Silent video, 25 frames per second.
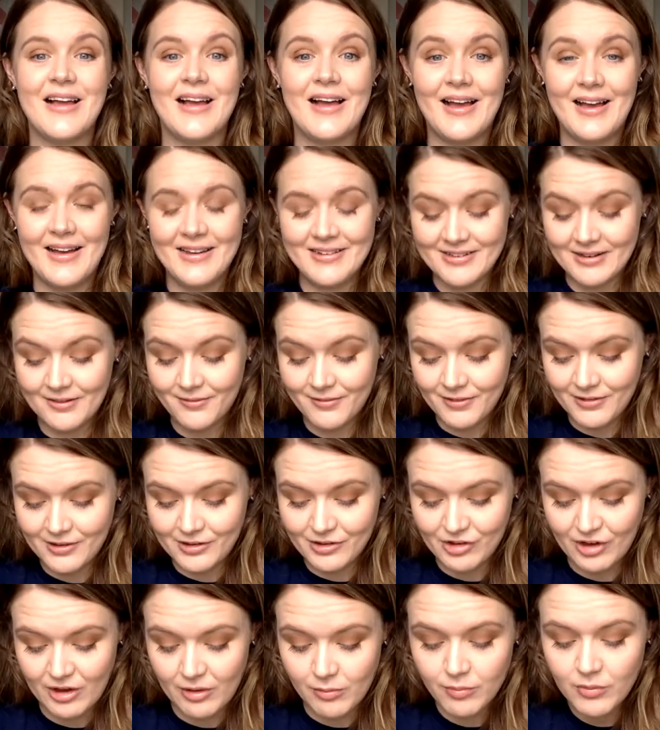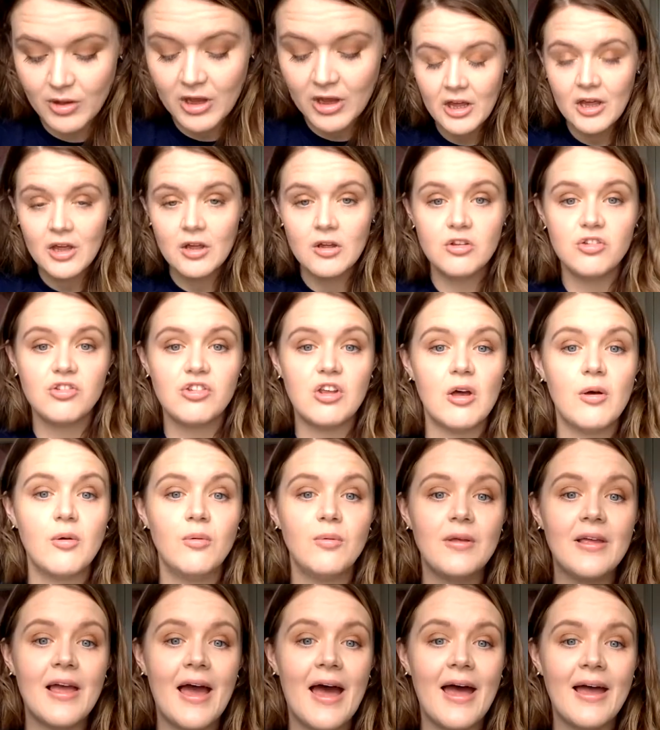I definitely do.
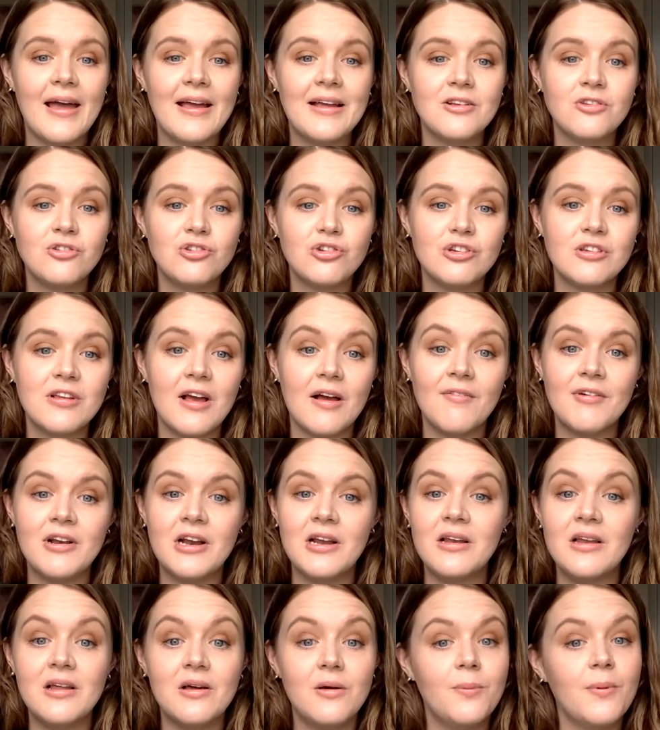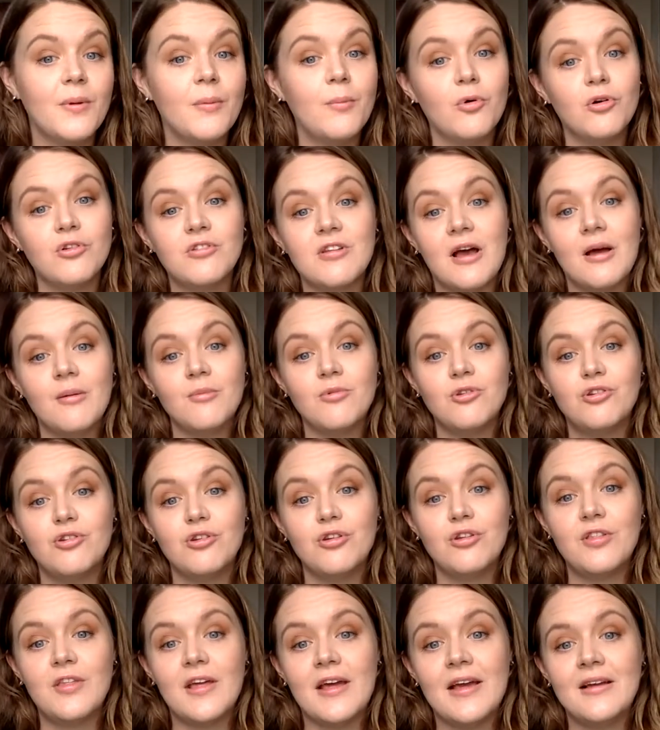So yeah, it's just having a little bit more time to
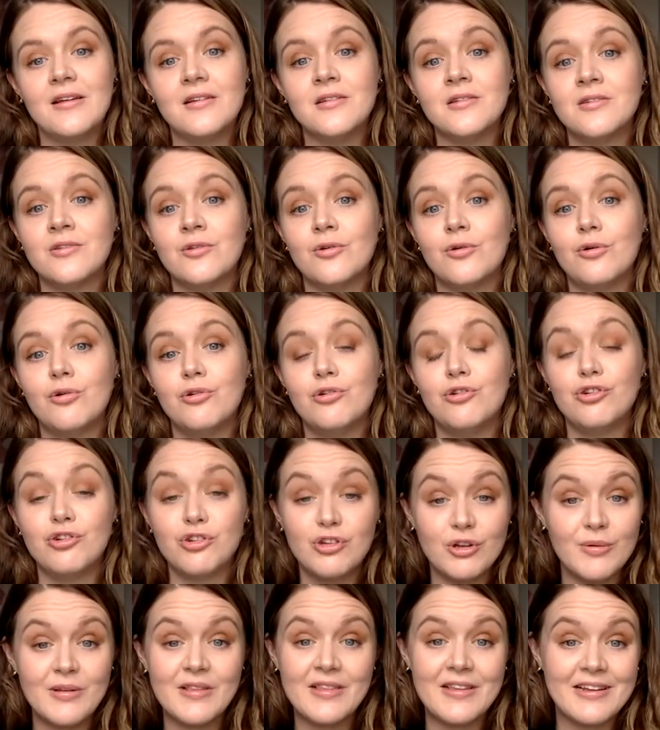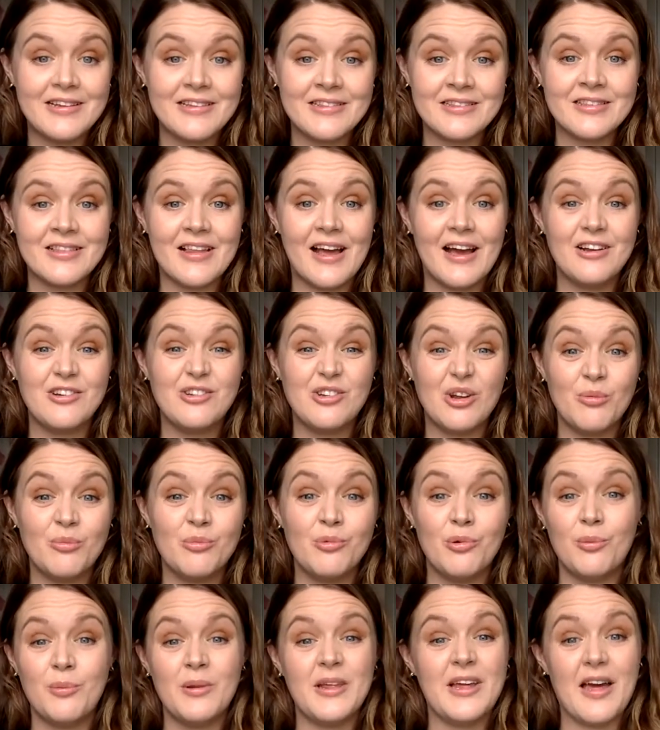do things or just doing things that I don't
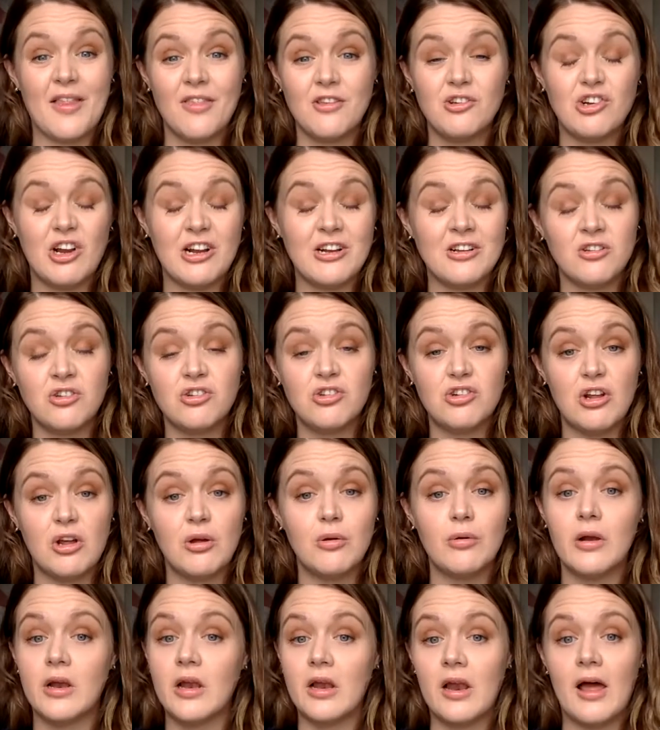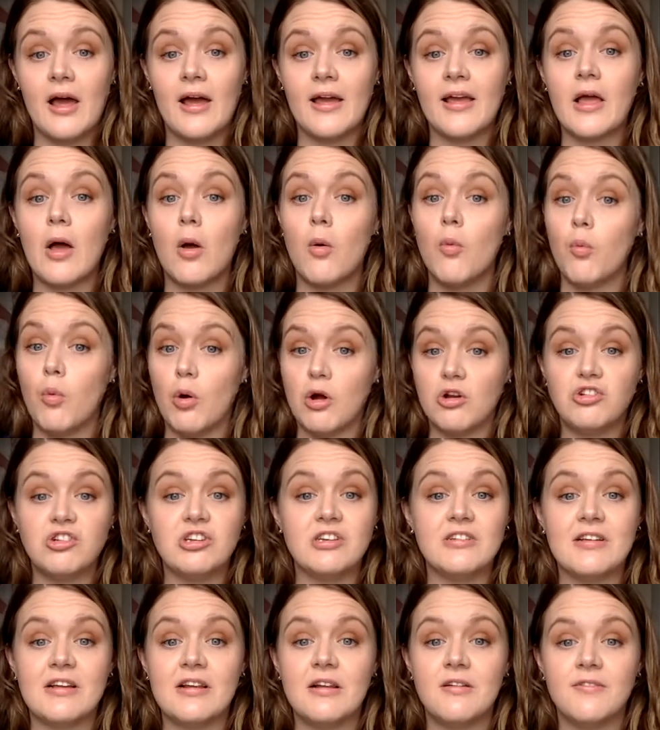normally get the chance to do, like
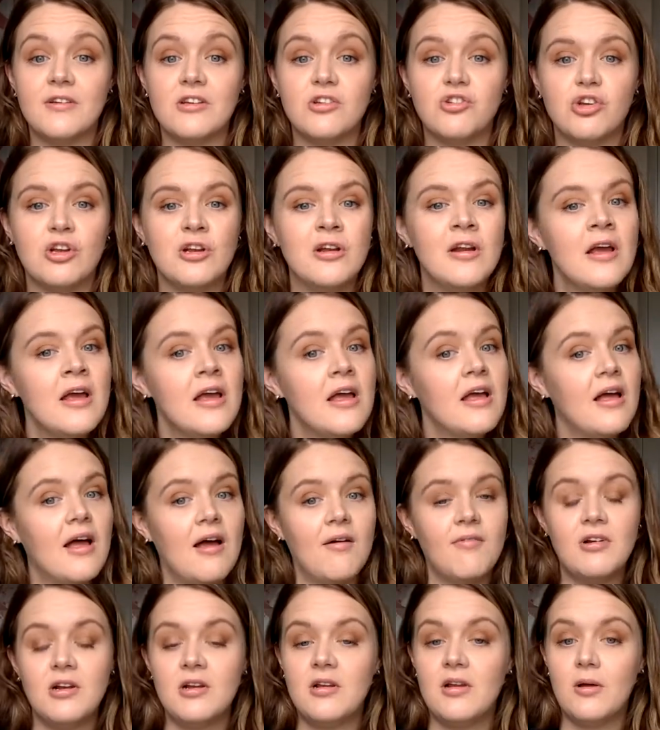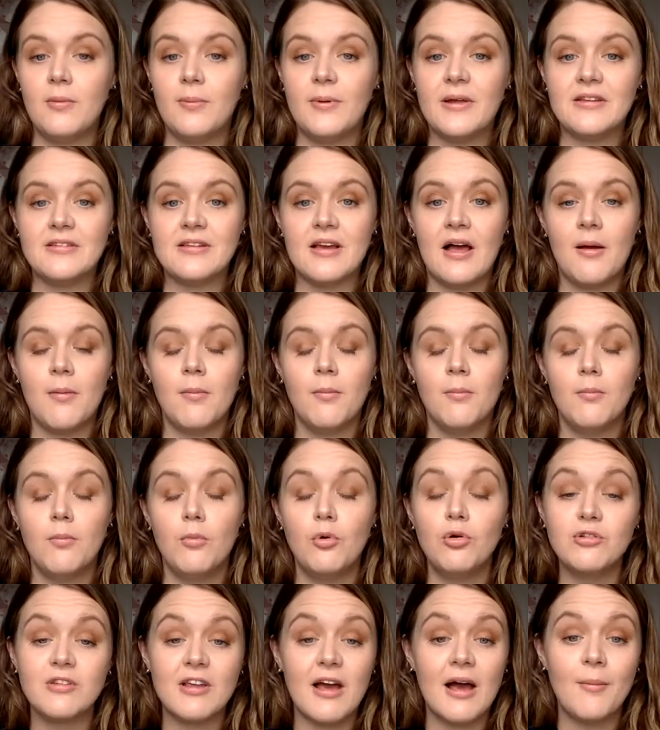watching television, having a little bit of time,
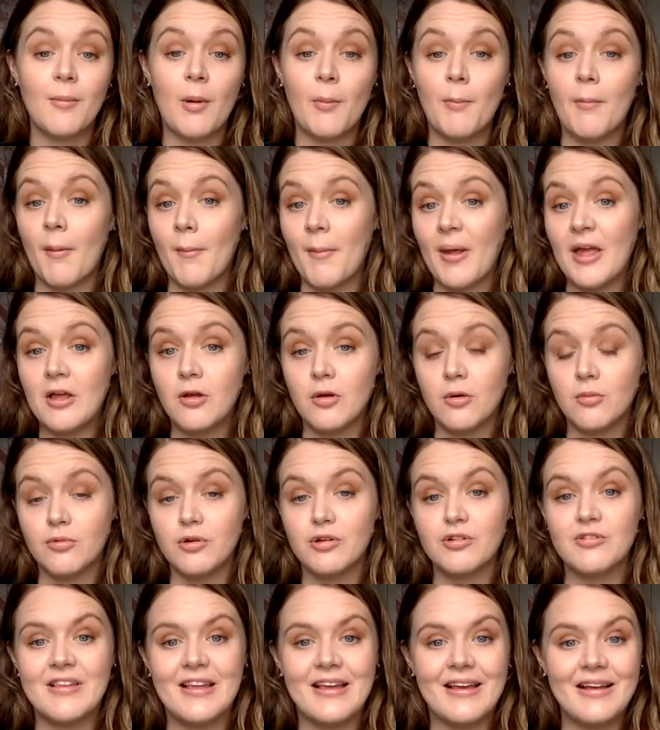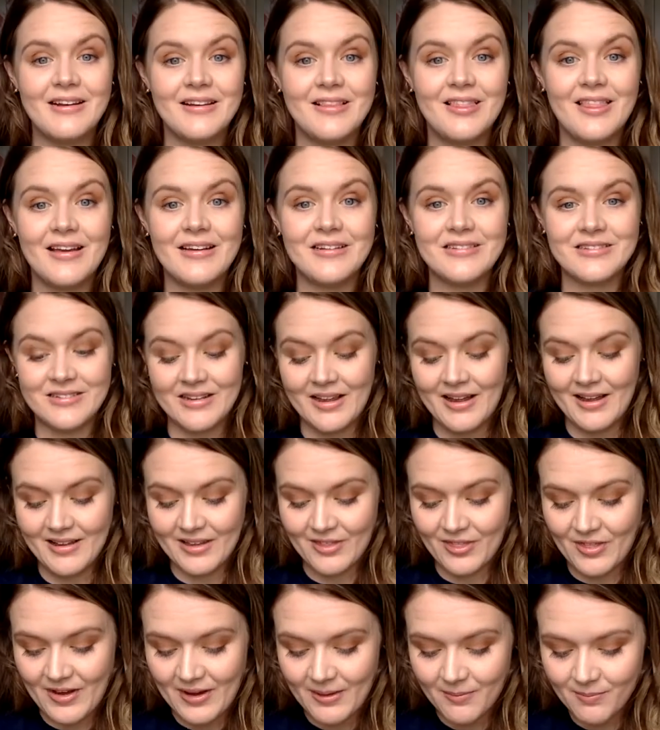more time on my makeup routine, things
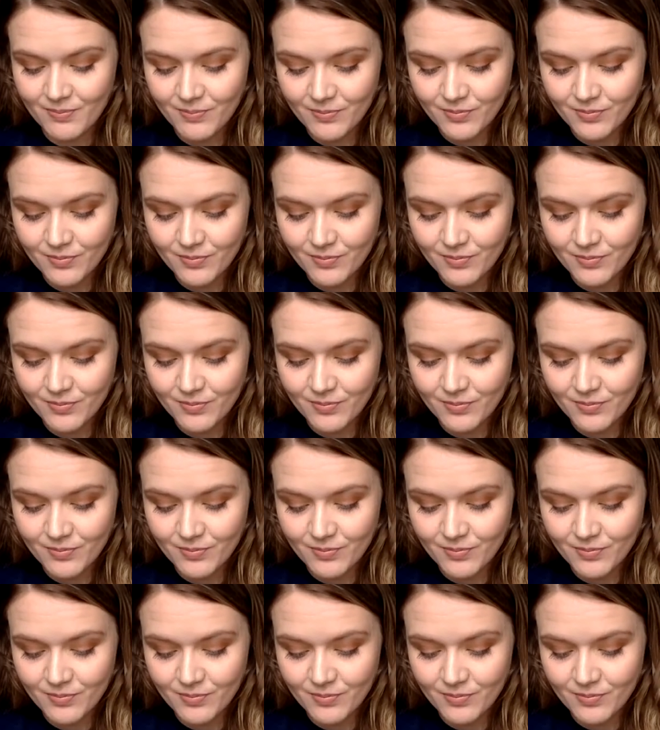like that.